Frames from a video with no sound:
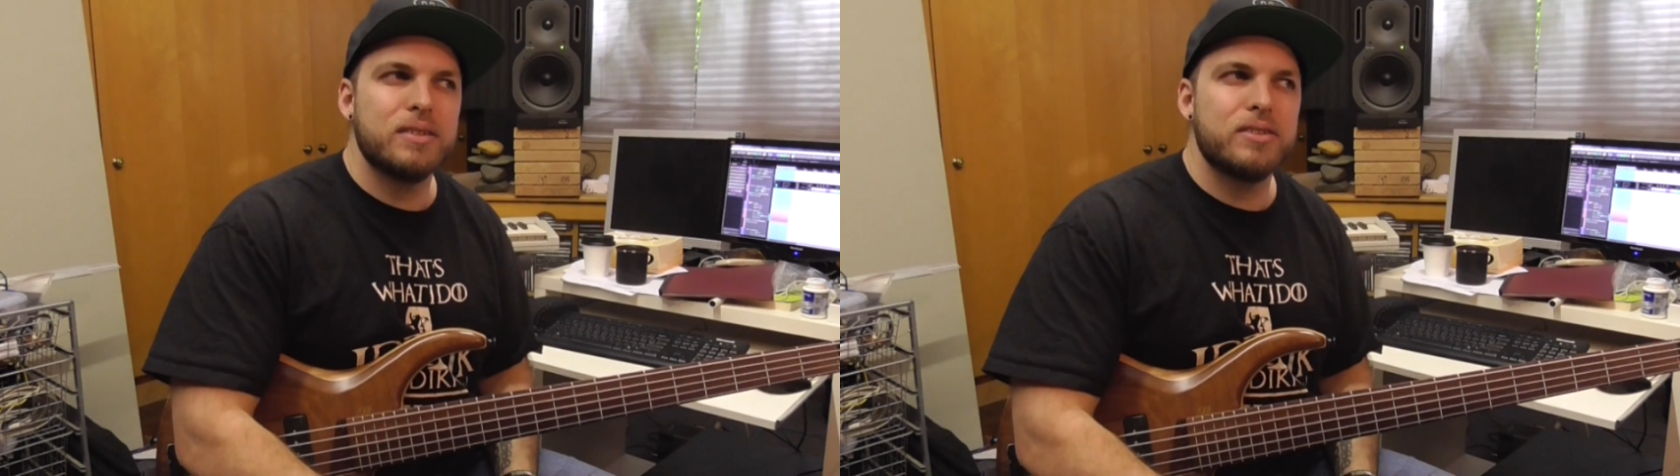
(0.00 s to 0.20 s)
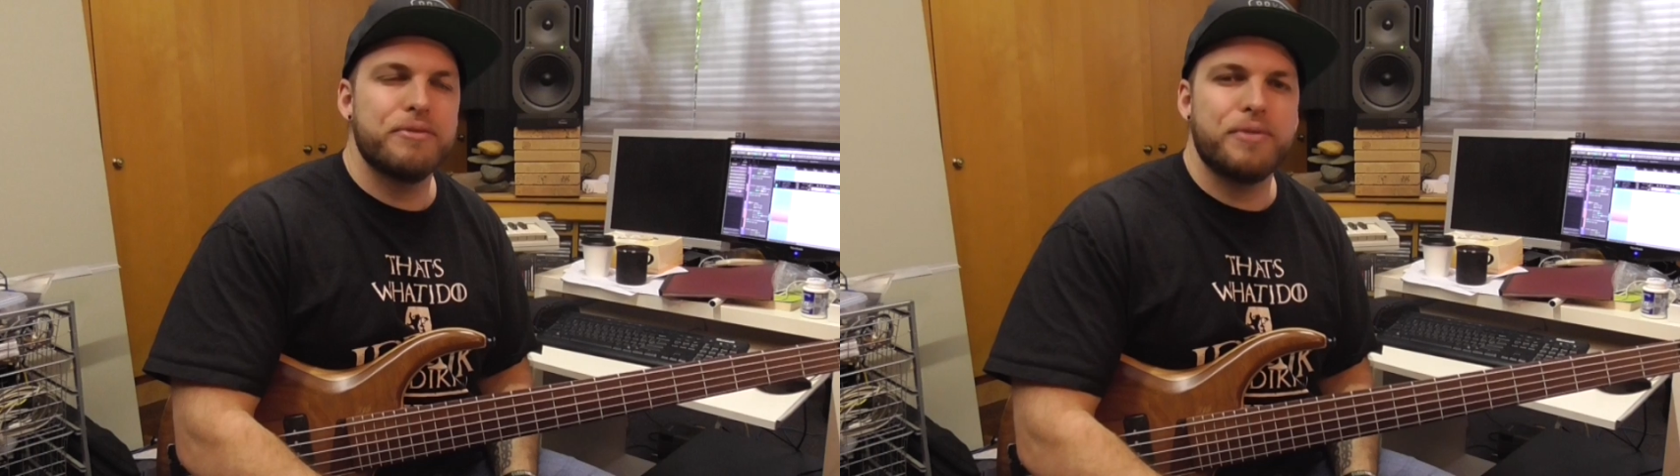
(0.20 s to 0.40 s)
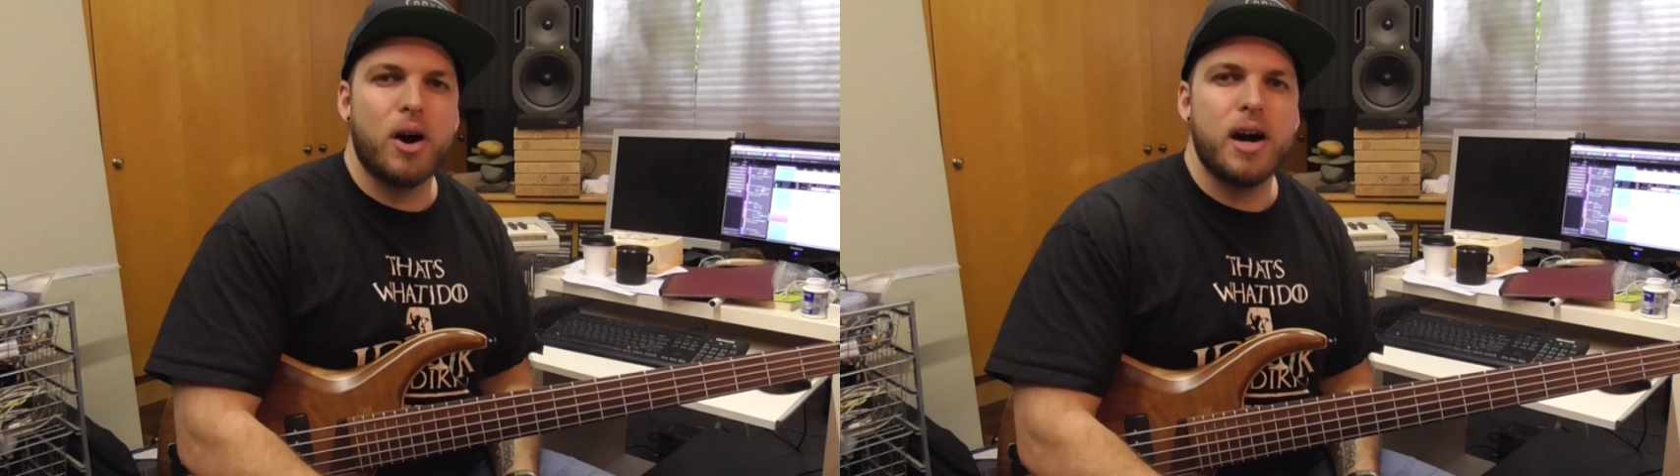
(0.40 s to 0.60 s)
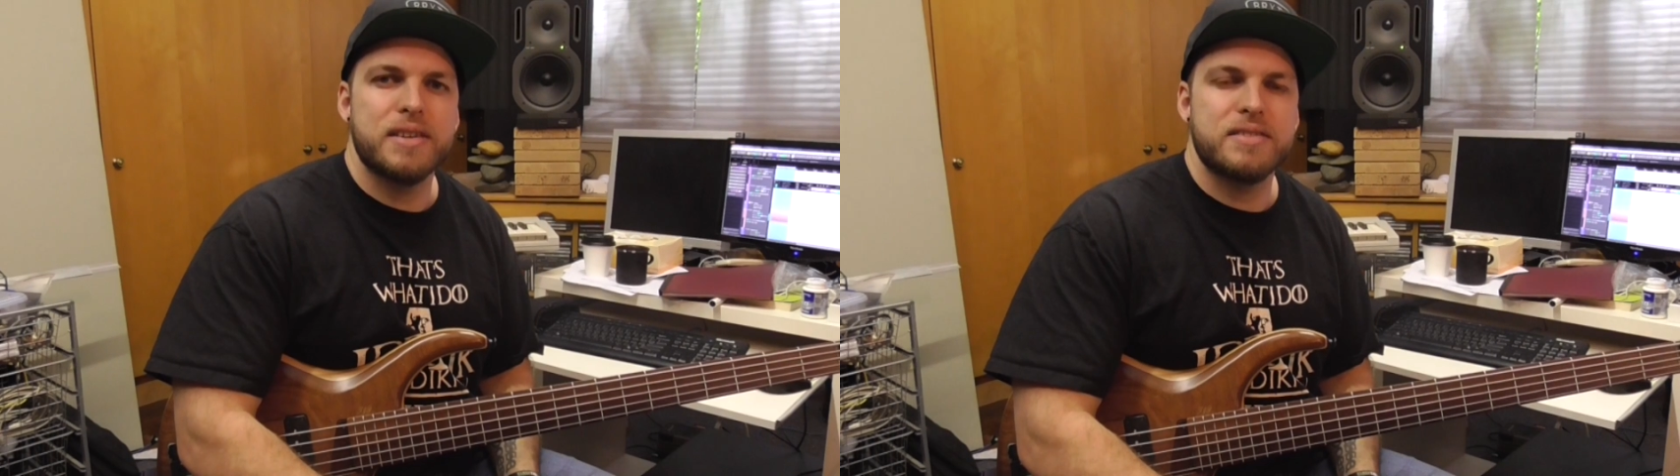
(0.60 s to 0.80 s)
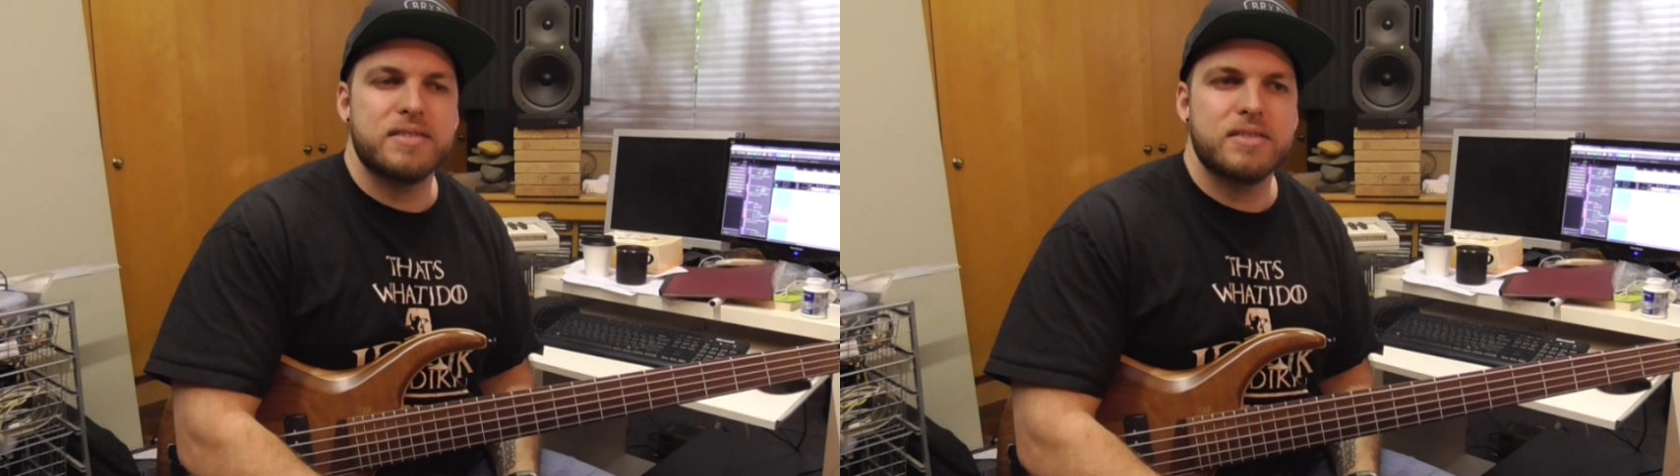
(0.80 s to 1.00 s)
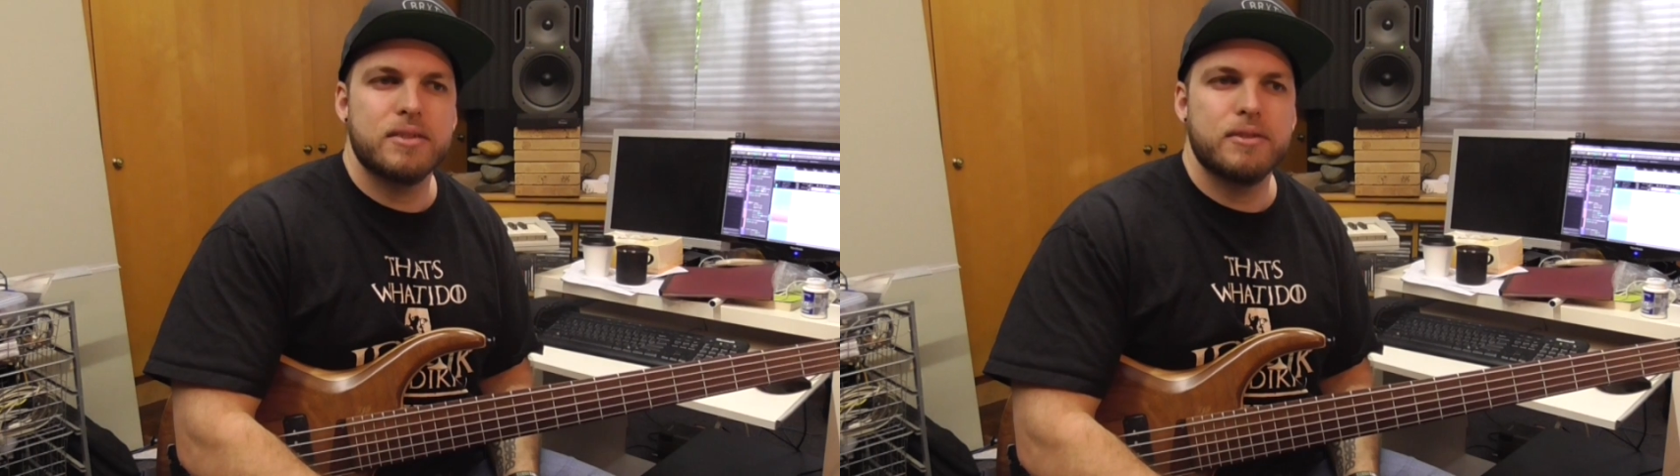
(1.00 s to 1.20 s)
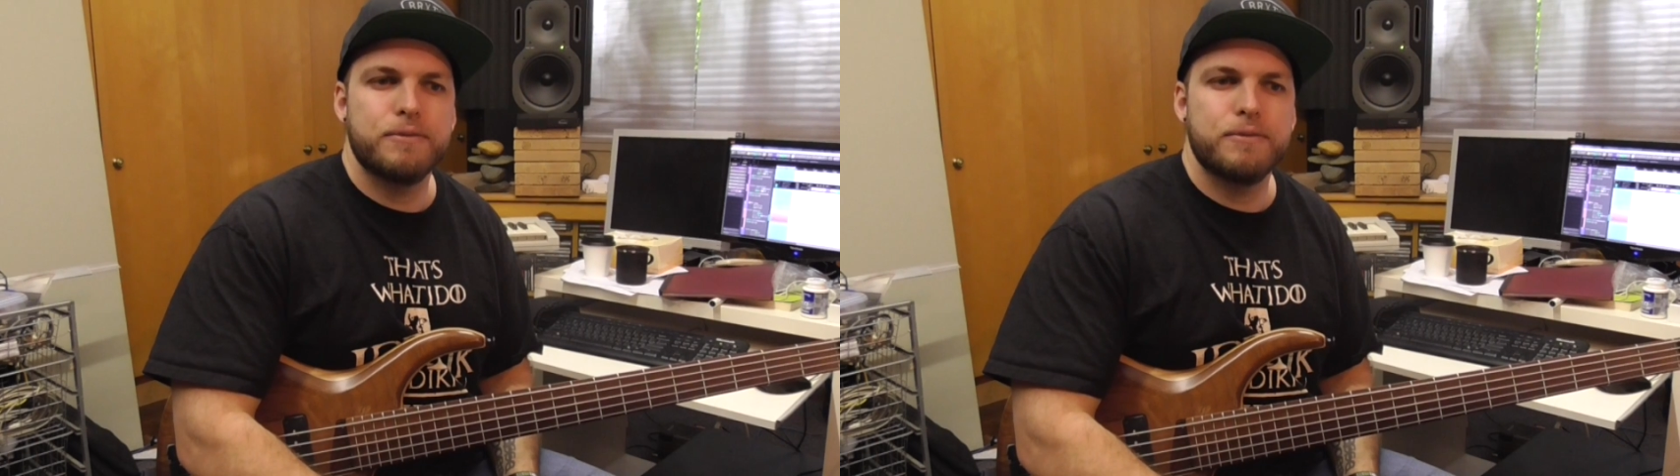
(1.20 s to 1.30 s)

device